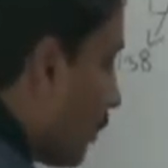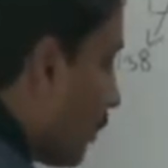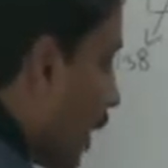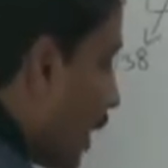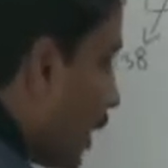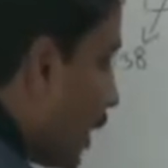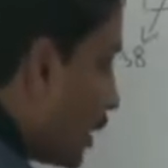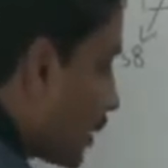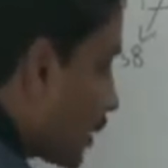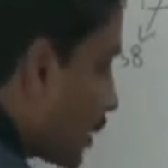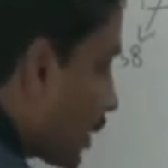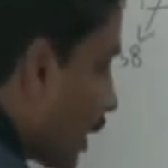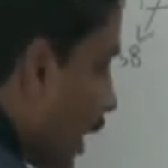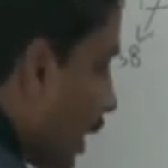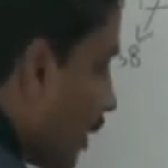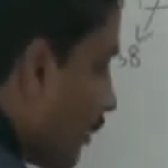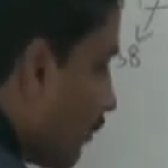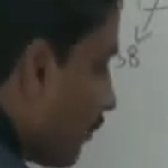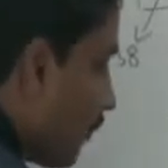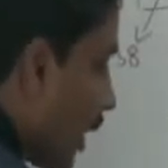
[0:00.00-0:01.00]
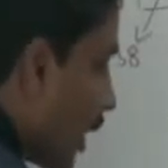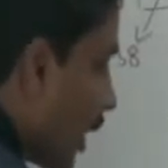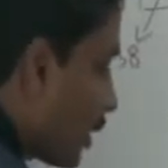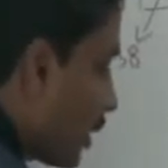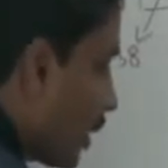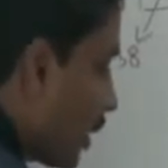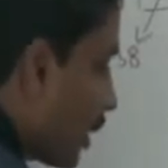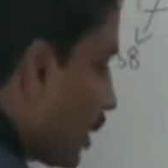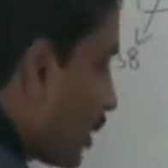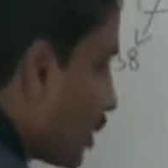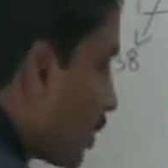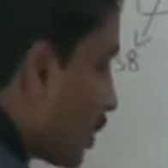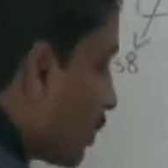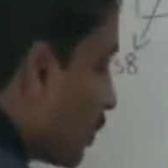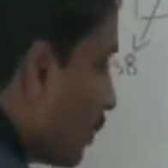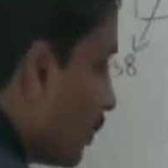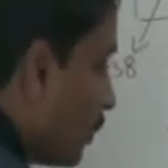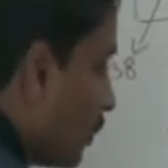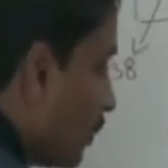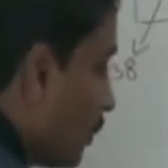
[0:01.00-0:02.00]
by its N factor
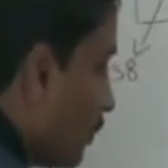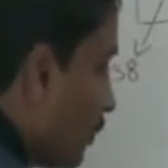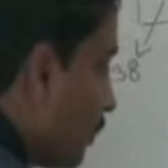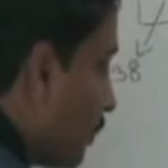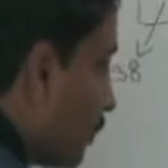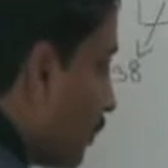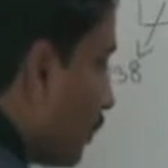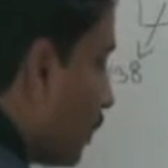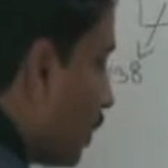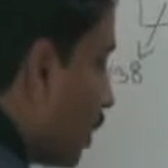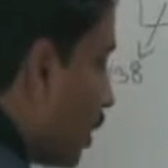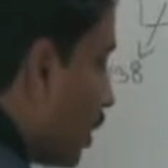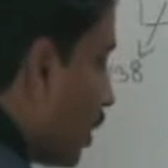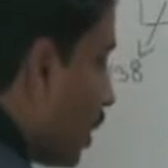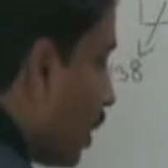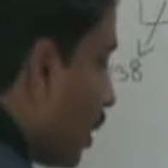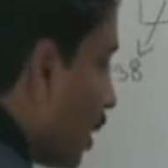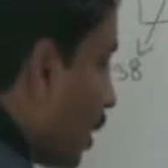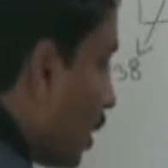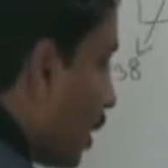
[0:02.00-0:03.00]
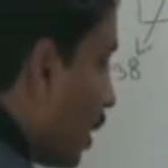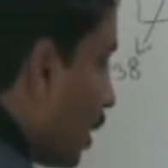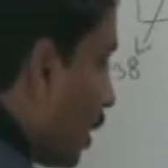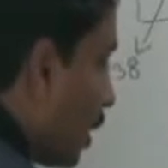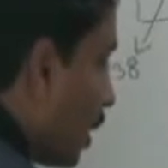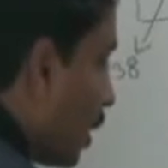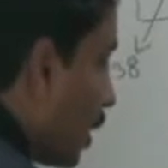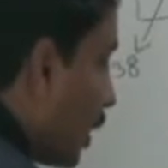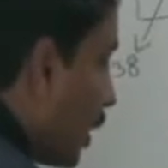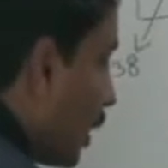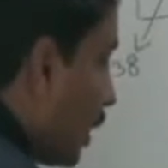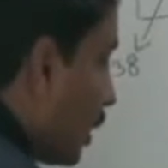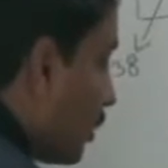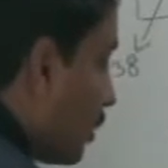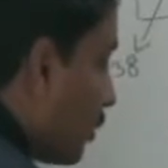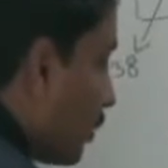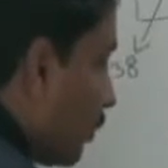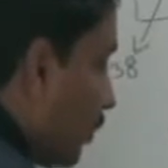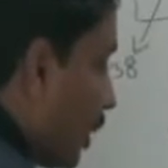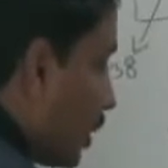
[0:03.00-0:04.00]
is 2
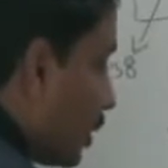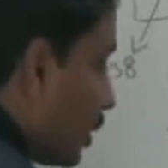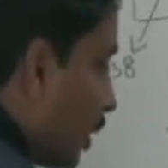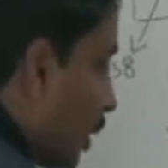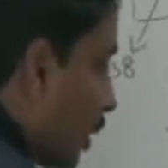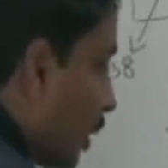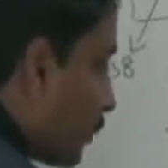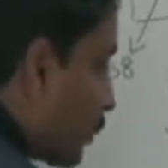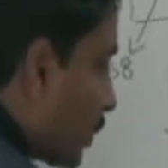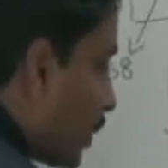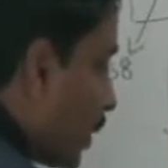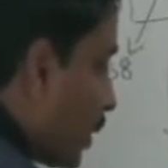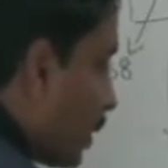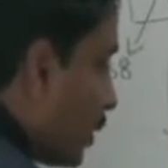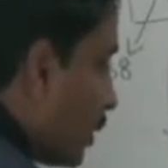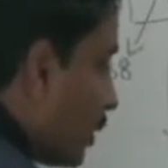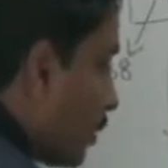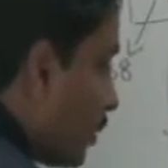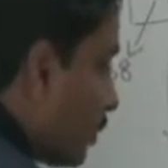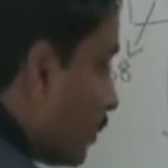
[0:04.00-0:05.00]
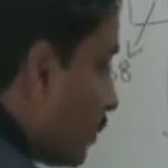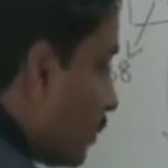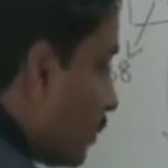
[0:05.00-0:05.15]
into 1000